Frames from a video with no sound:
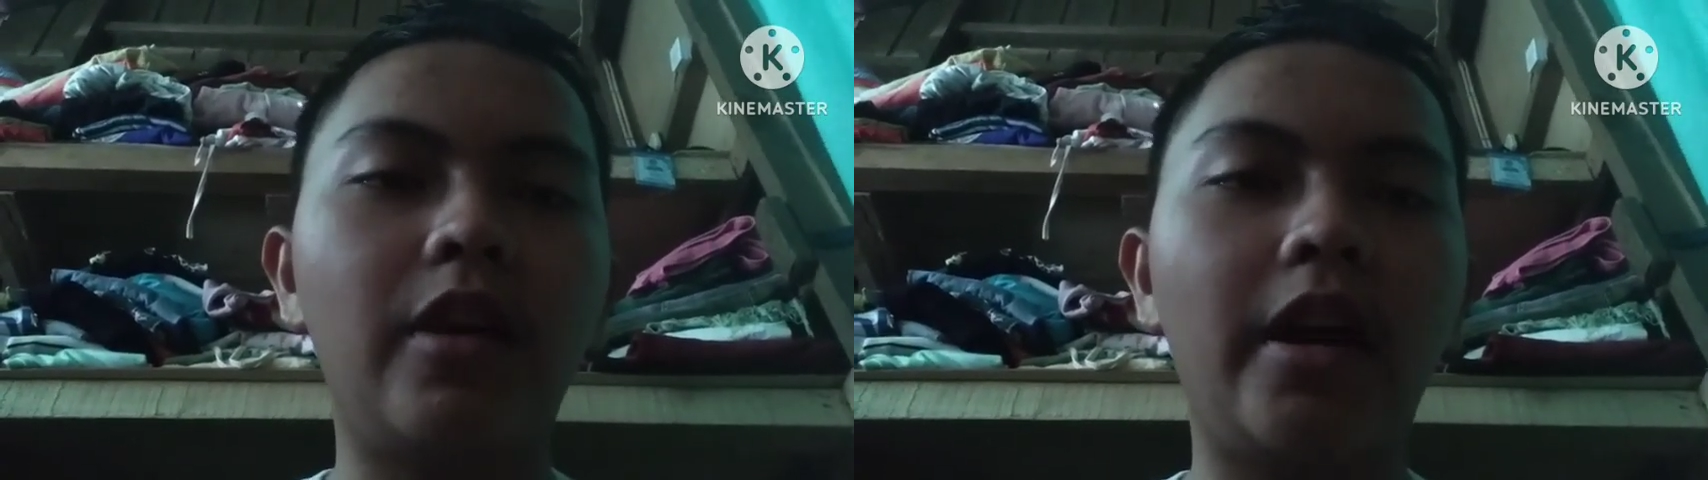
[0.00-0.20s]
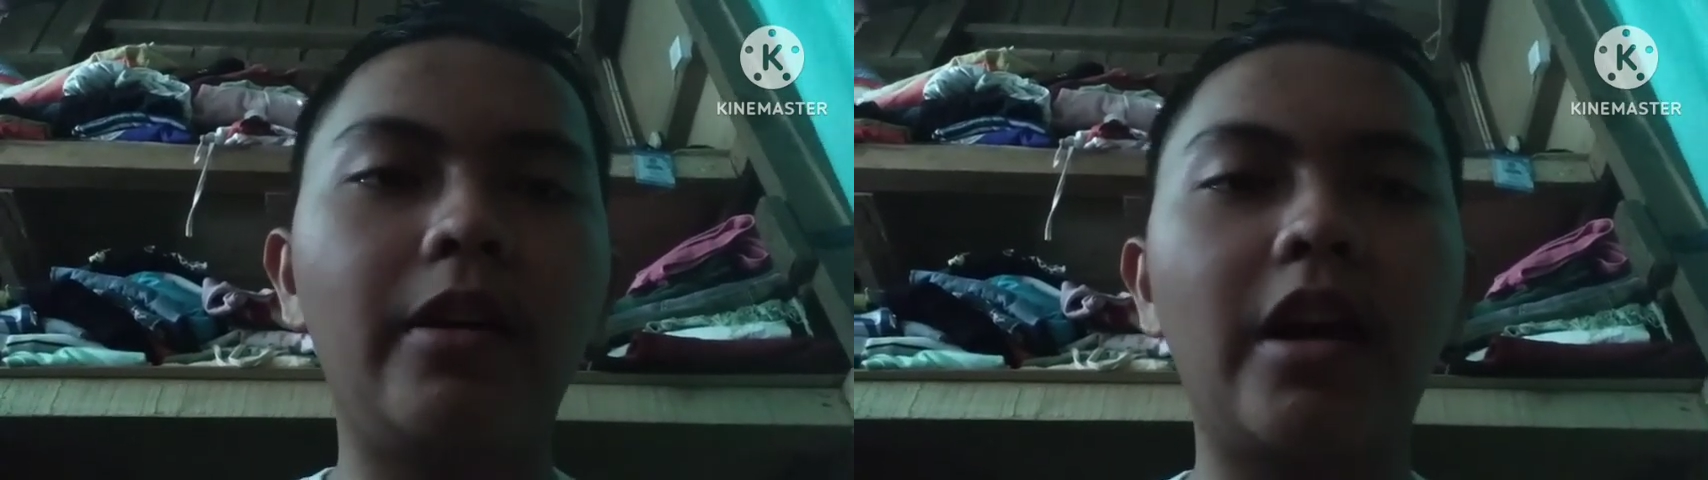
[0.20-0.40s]

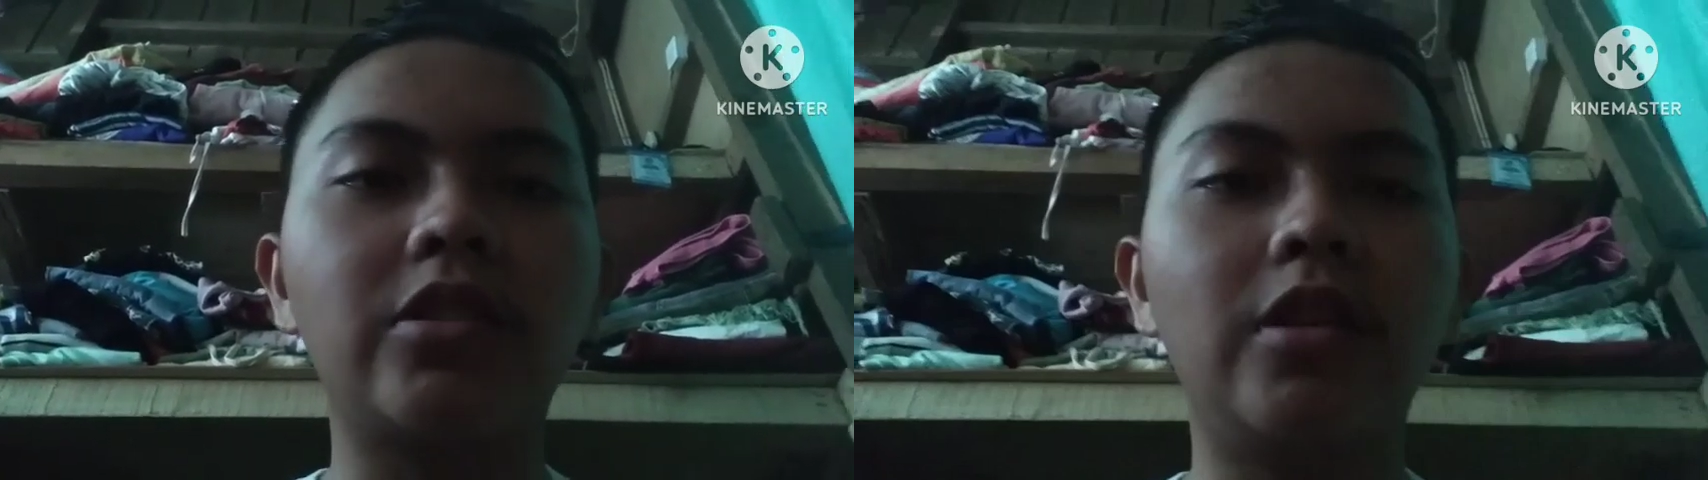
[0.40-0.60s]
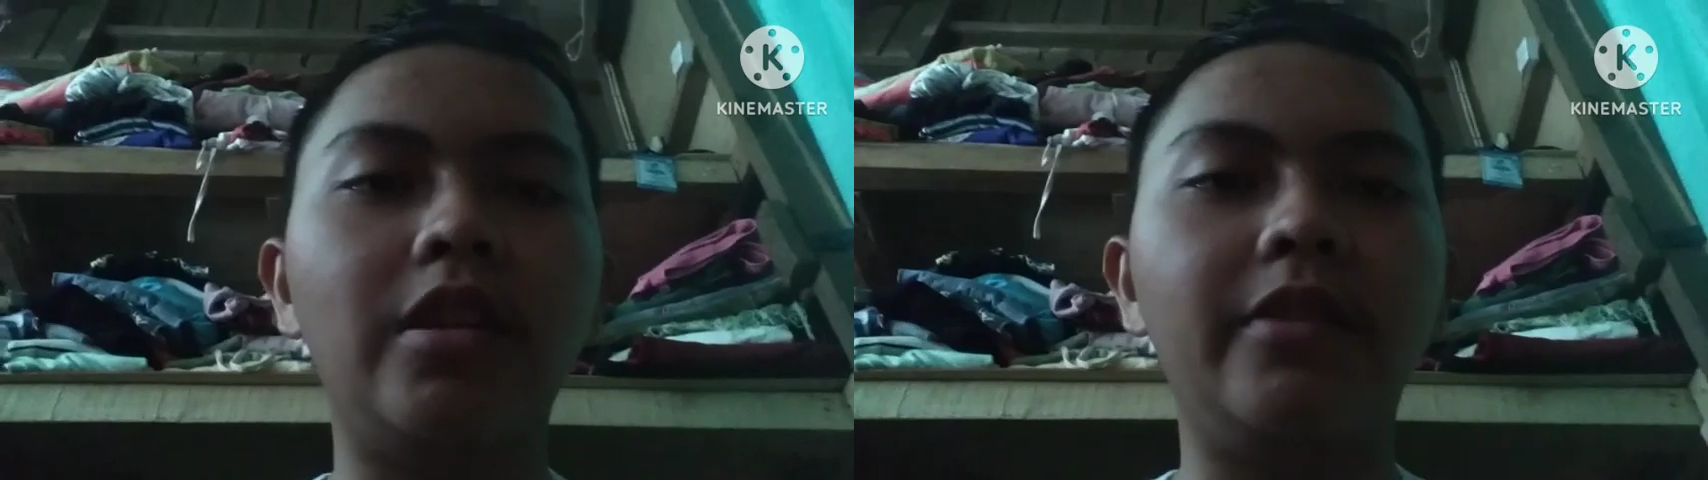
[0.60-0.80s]
I
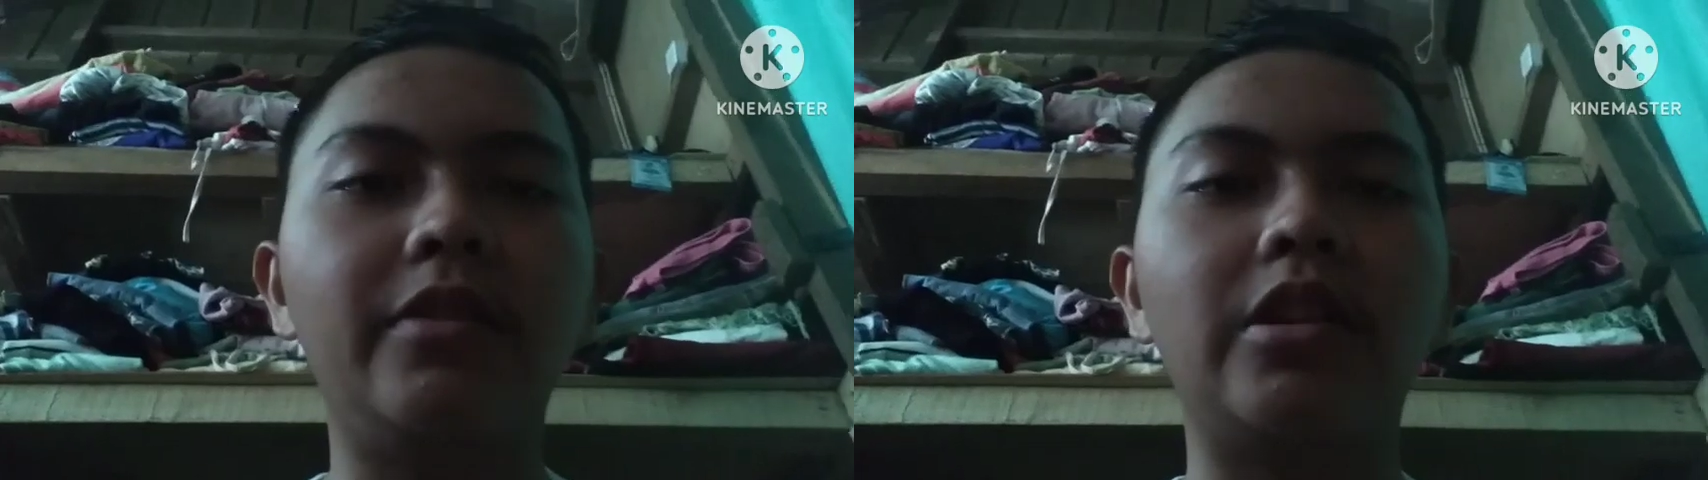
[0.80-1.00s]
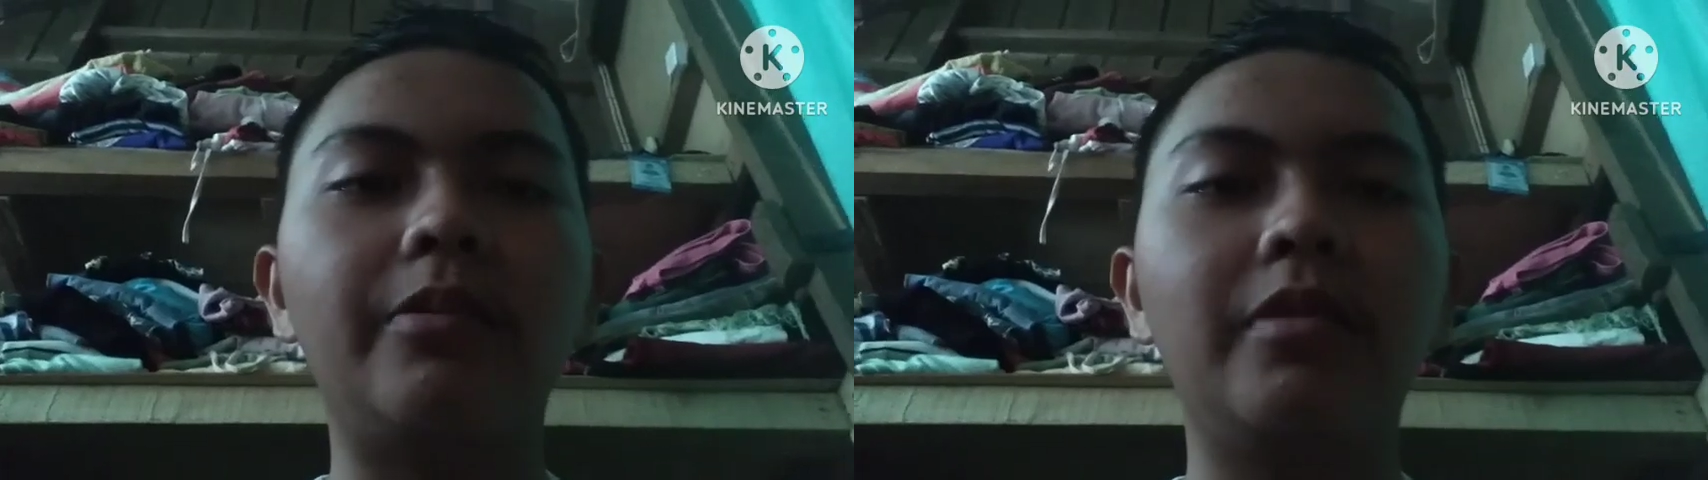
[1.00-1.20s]
actually live
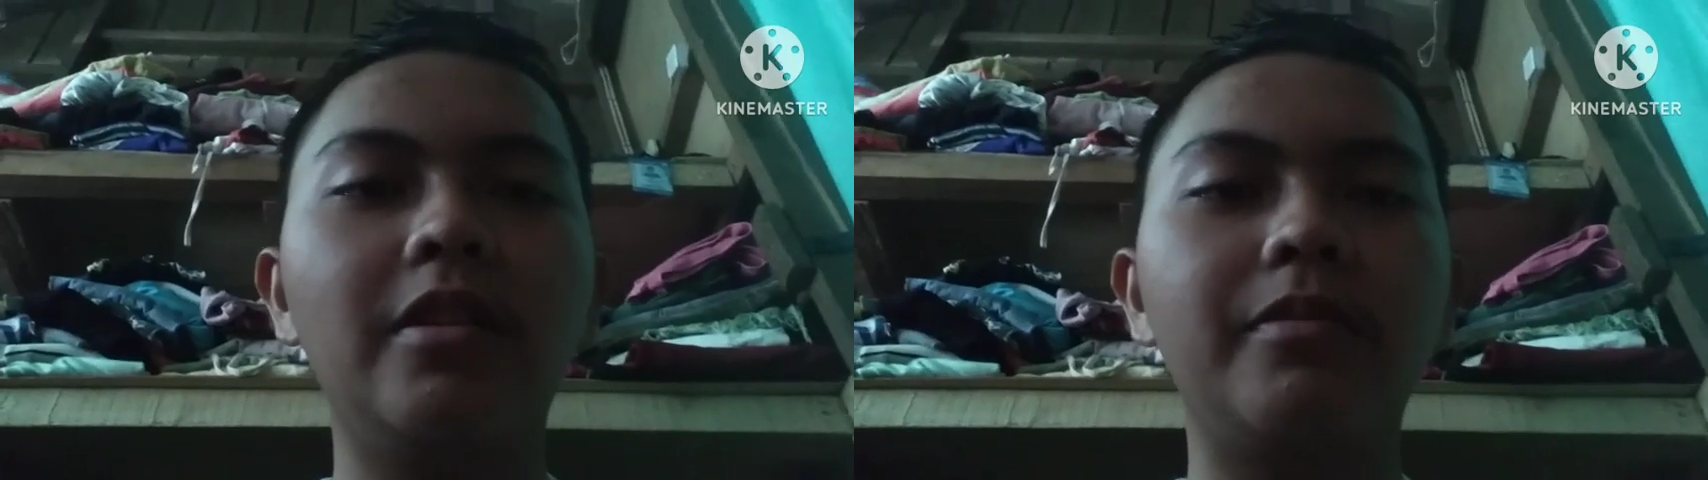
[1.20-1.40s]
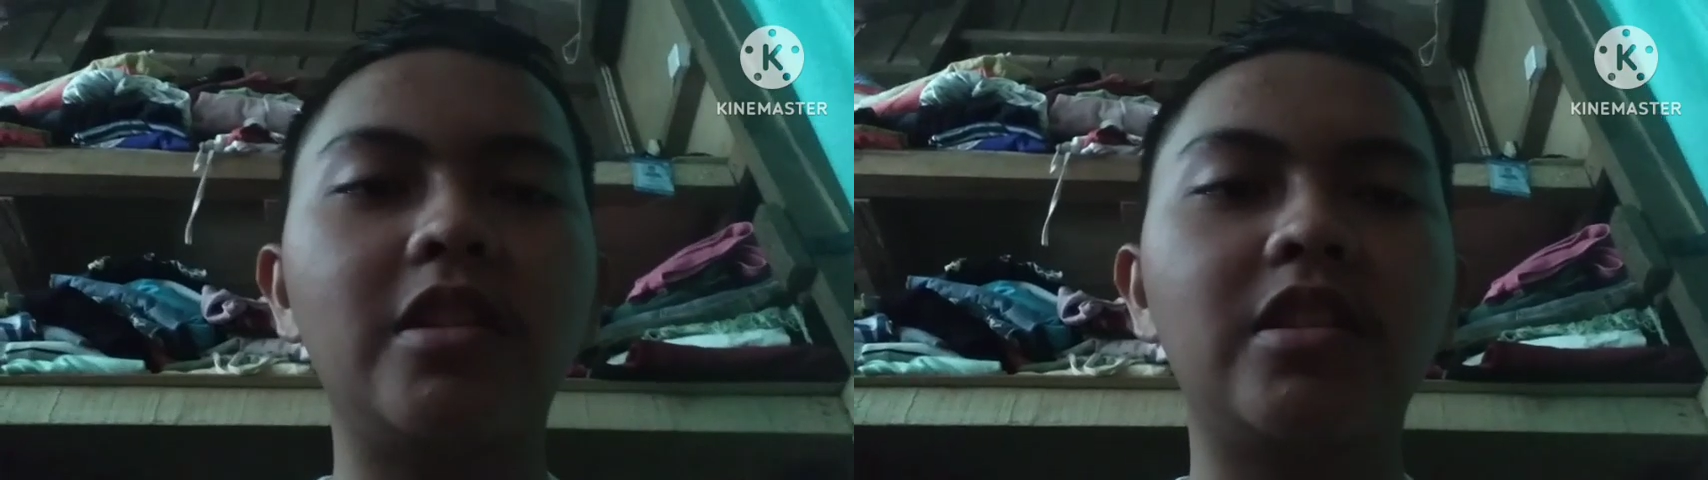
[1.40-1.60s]
in the
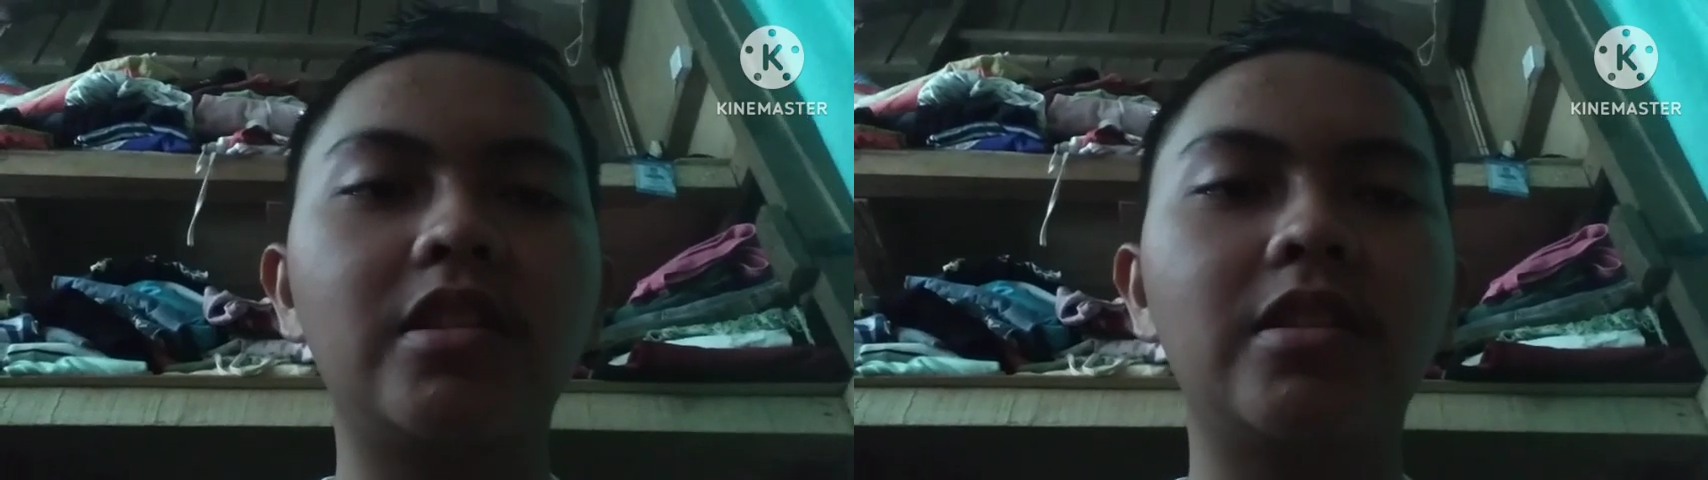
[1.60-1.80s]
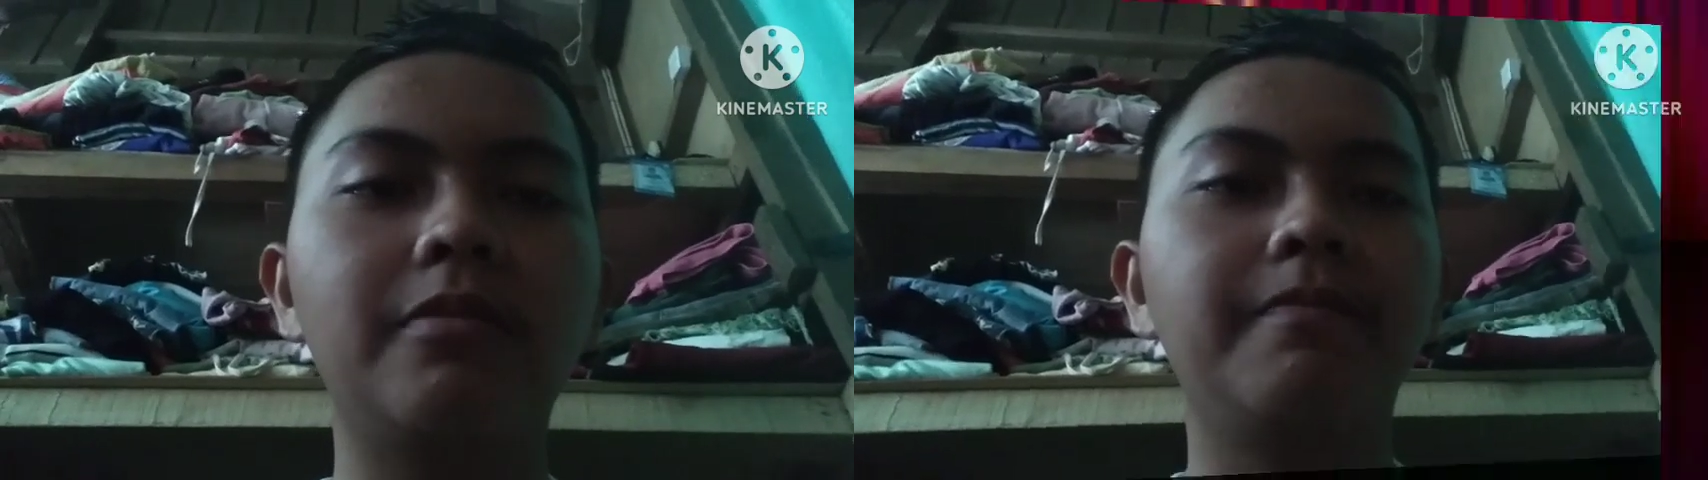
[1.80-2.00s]

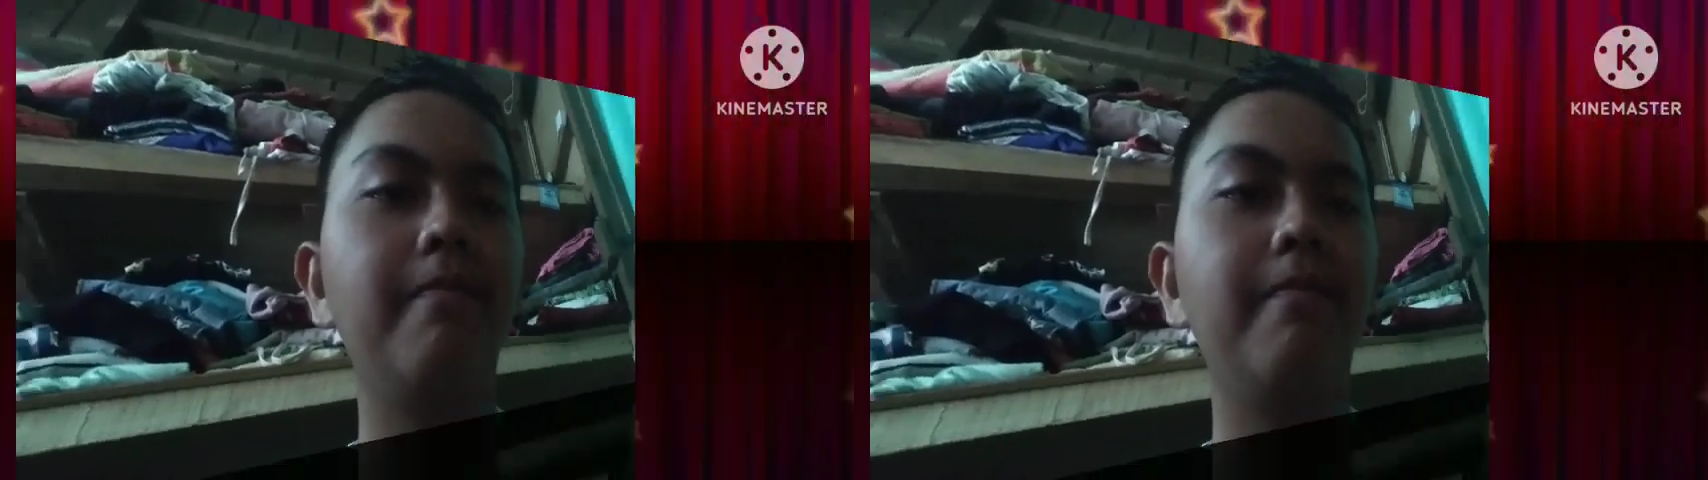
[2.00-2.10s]
Philippines.